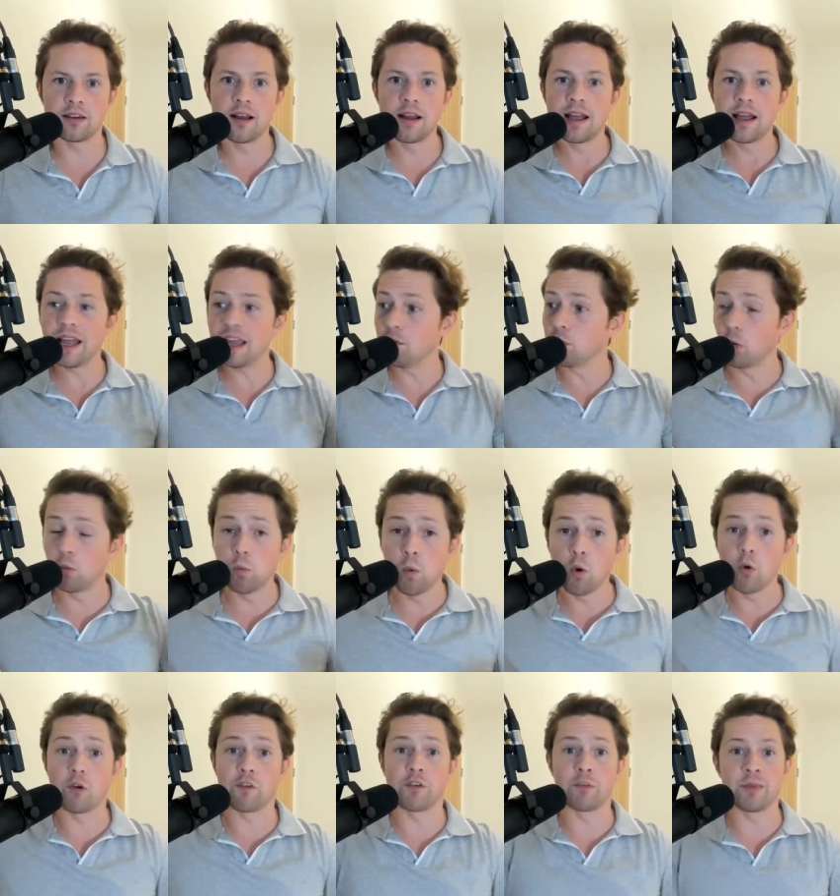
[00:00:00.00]
He will
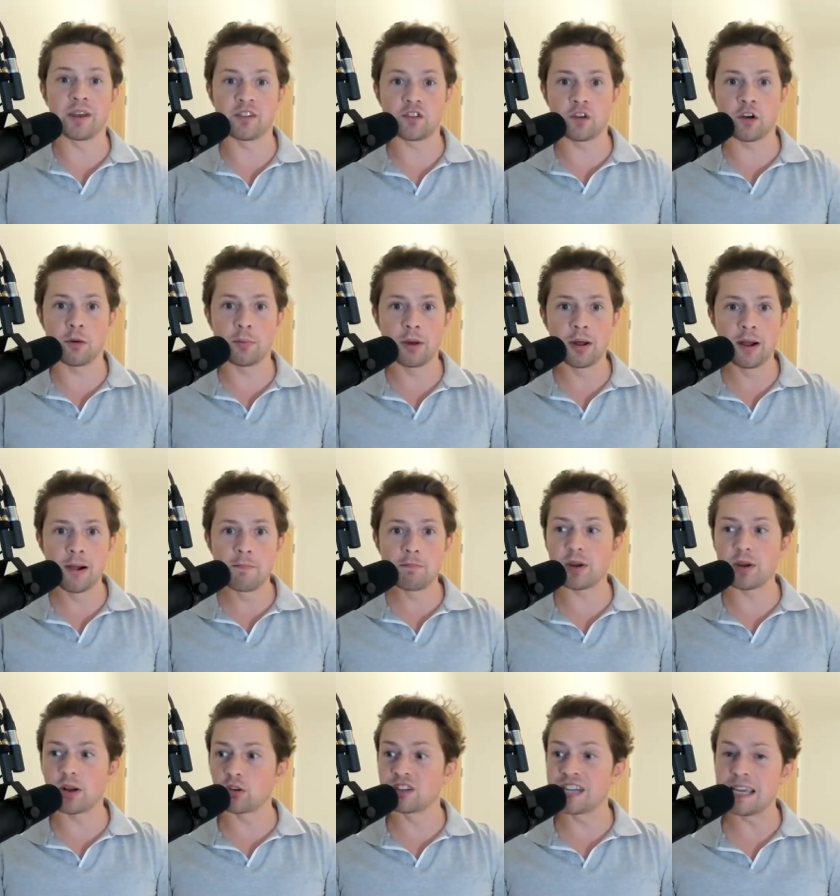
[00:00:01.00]
walk from this job
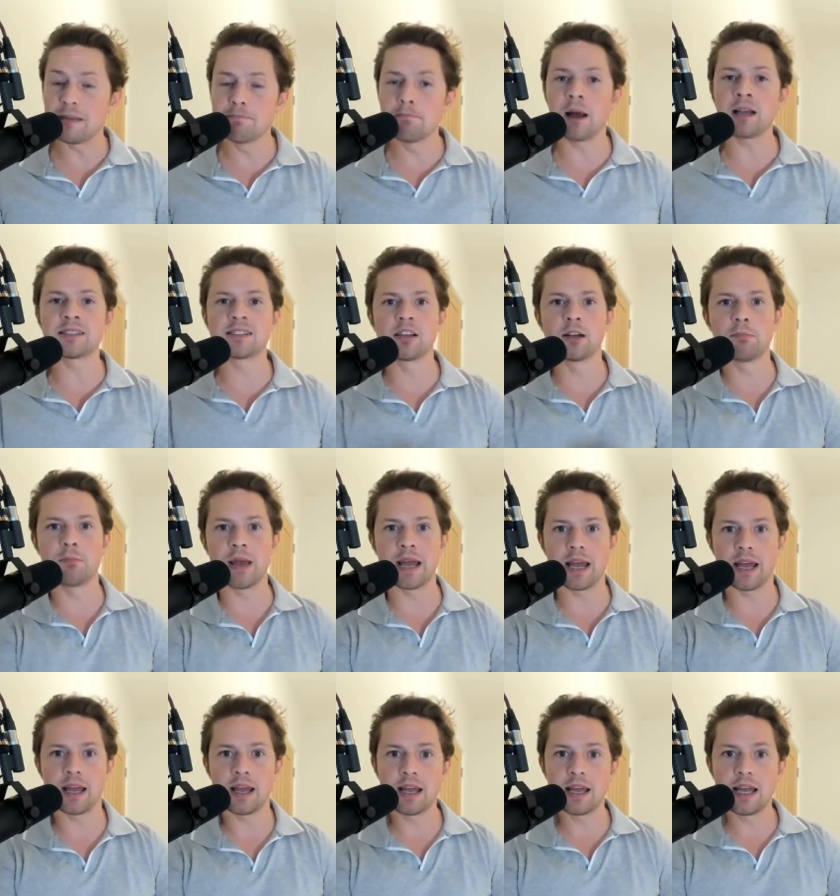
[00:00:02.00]
because he must admit
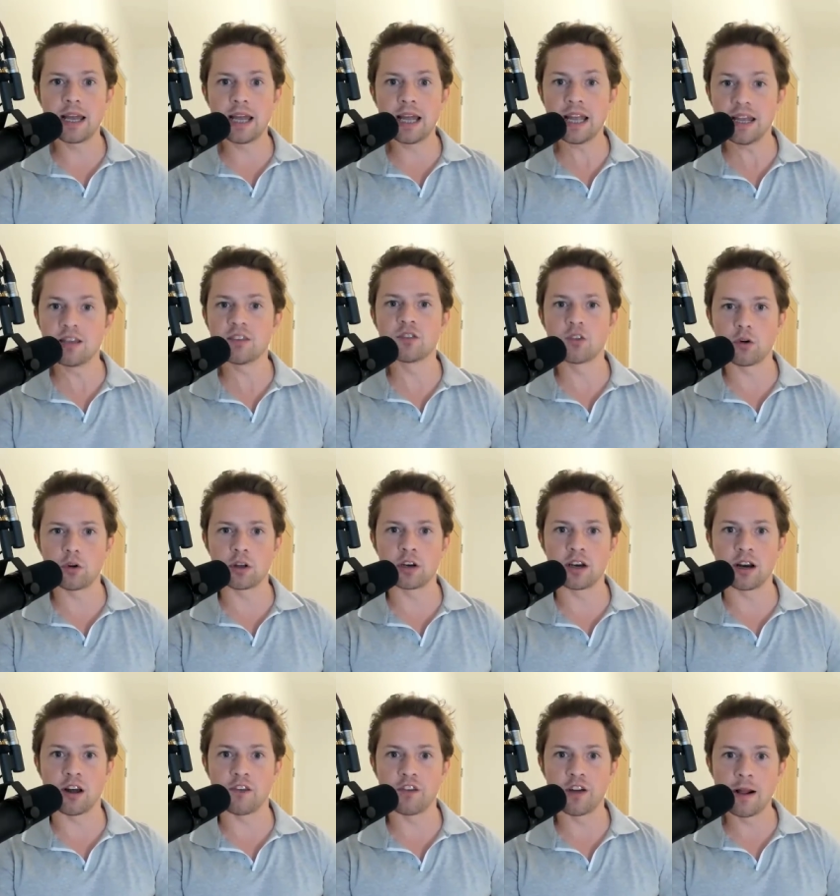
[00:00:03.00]
he is not good
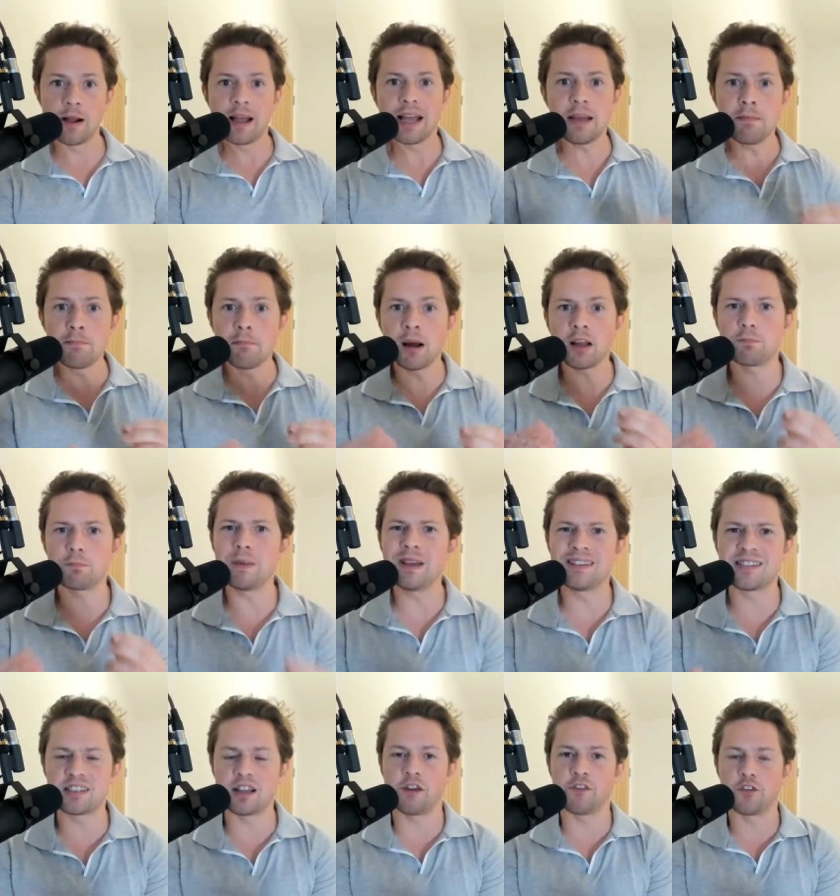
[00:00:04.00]
enough. He must be
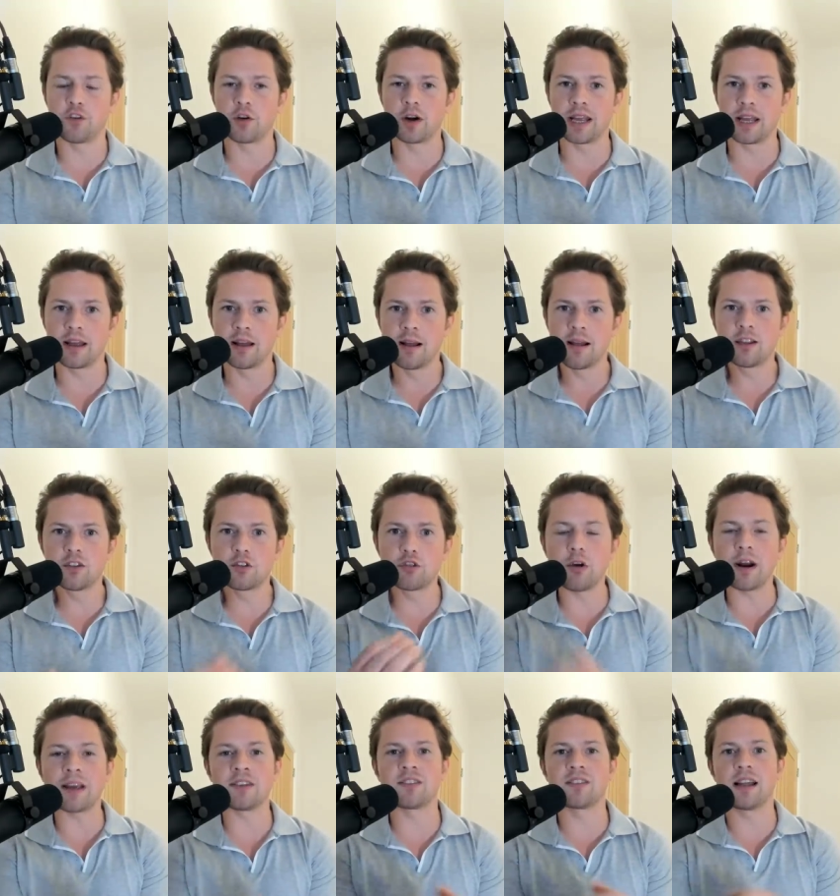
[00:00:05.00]
suffering
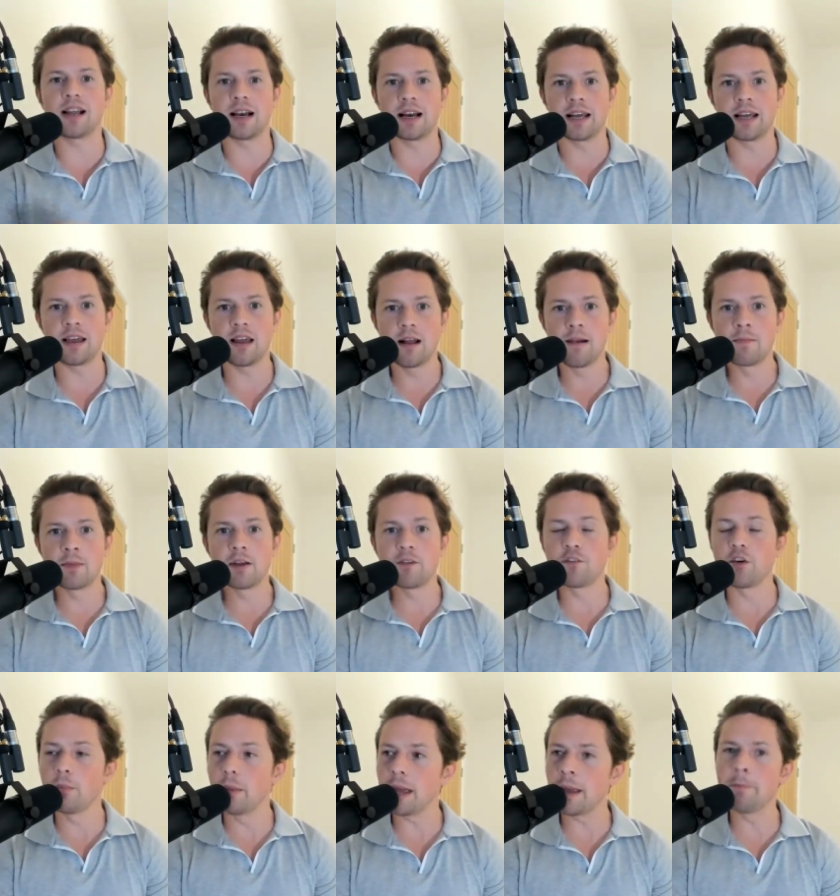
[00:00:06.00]
drastically
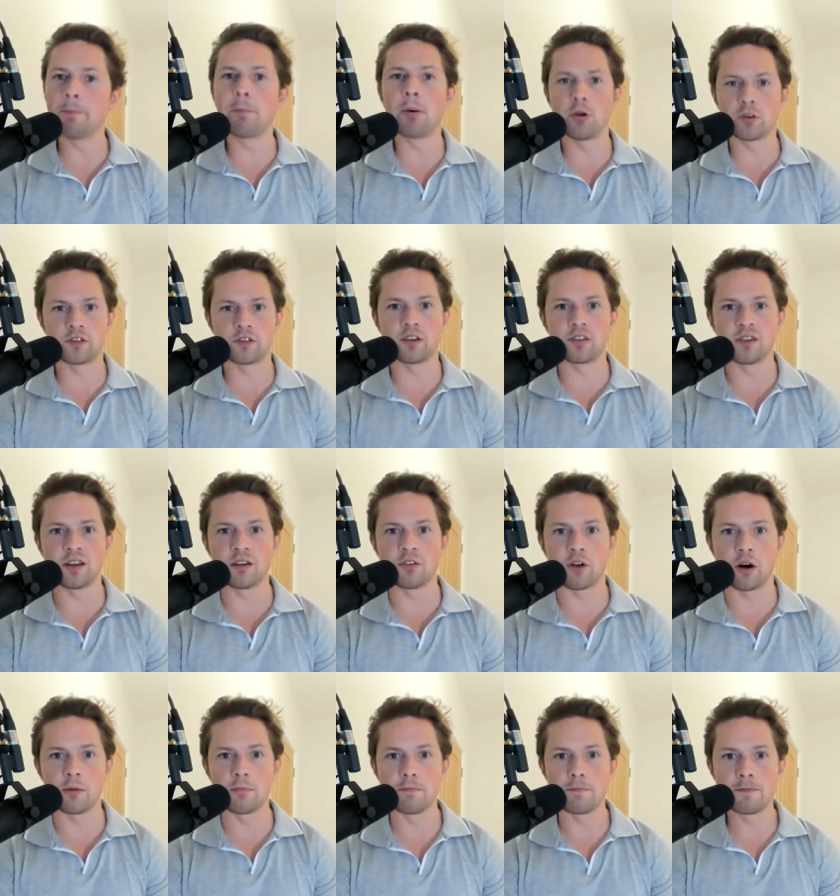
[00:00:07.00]
from imposter
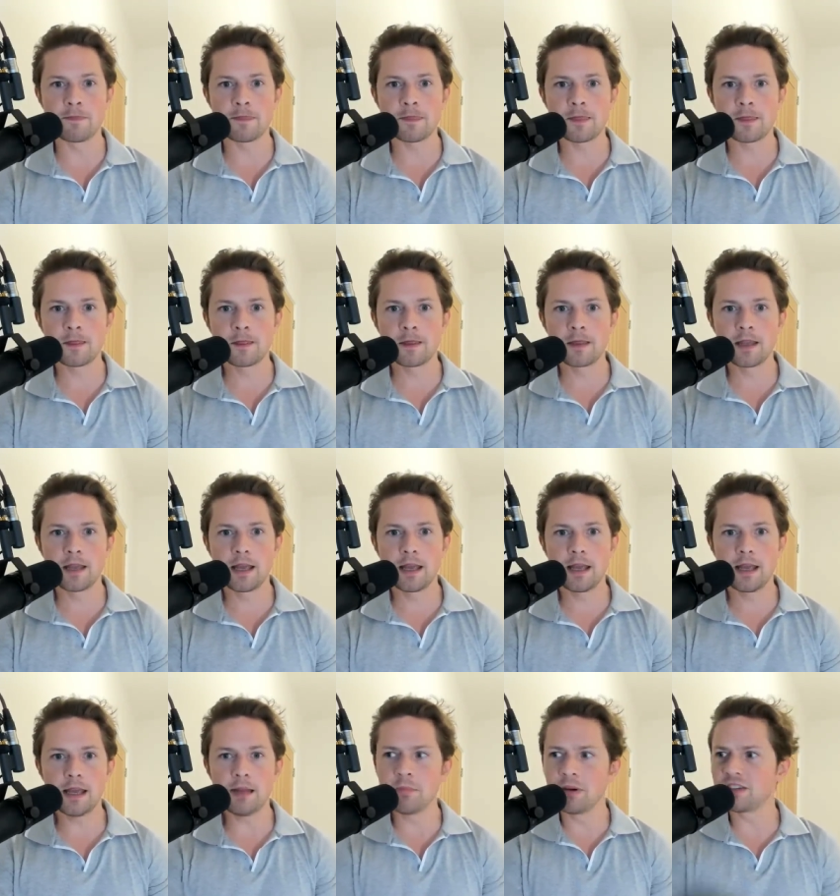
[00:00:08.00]
syndrome.
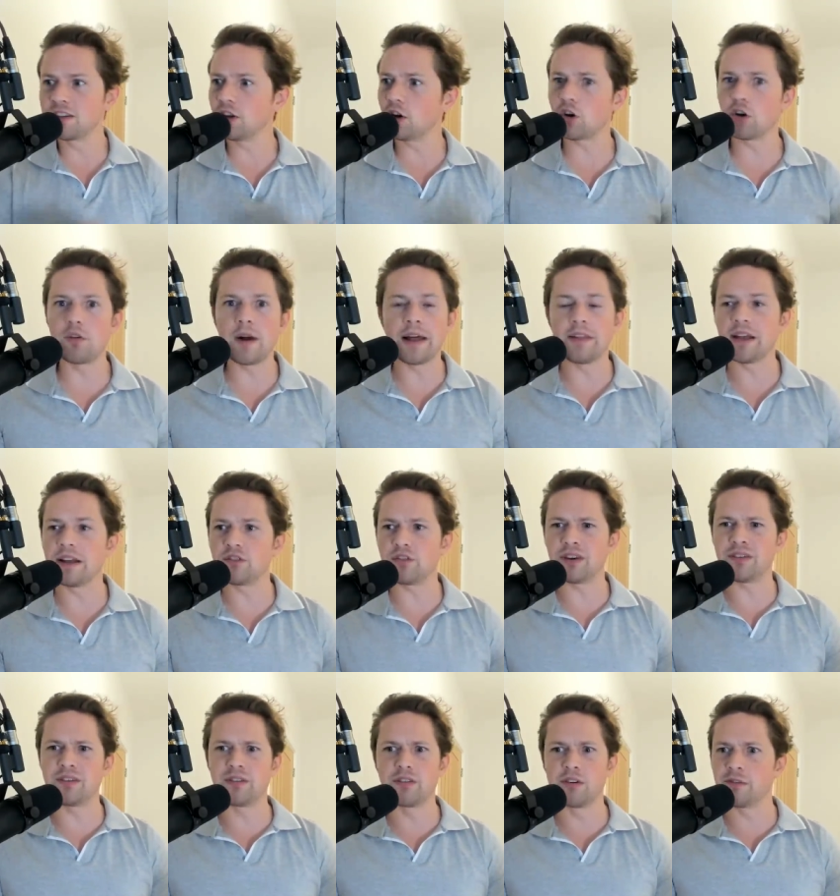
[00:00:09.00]
He must look around that
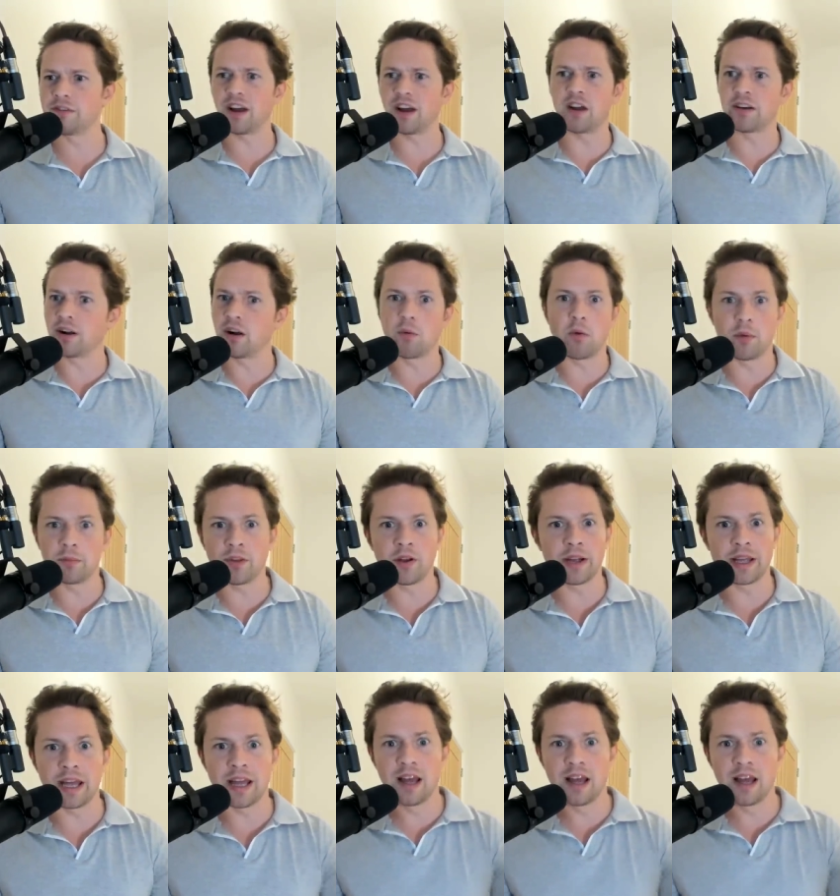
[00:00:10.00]
dressing room and think, I don't know what I'm doing here.